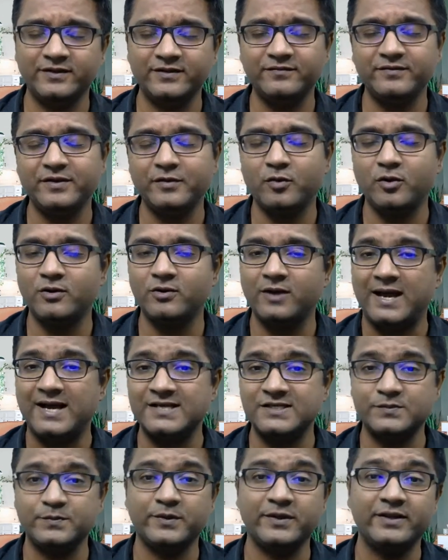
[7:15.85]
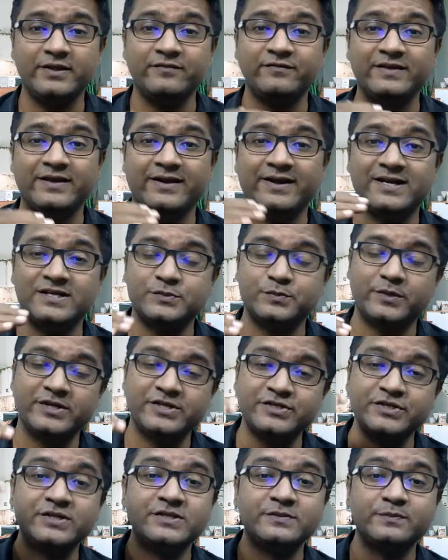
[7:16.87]
If they want to if their
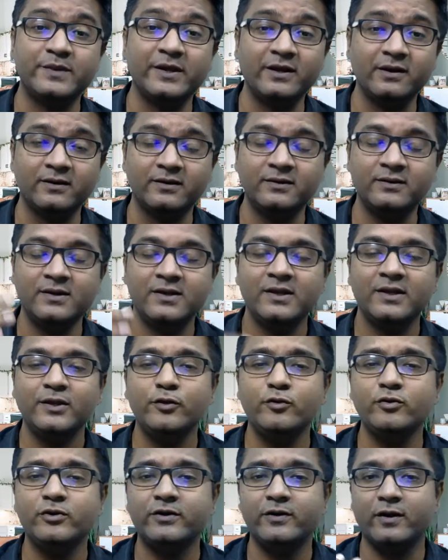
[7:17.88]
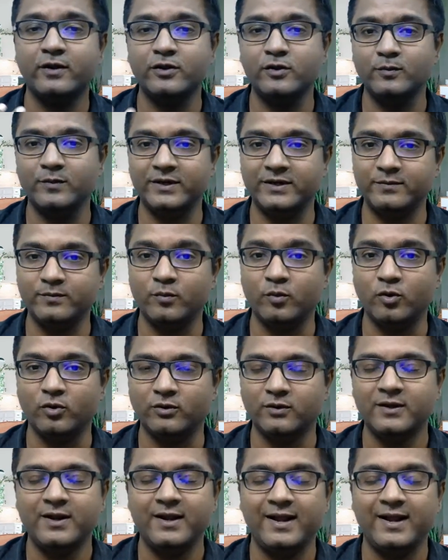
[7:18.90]
aspiration is bigger, you need to accumulate more.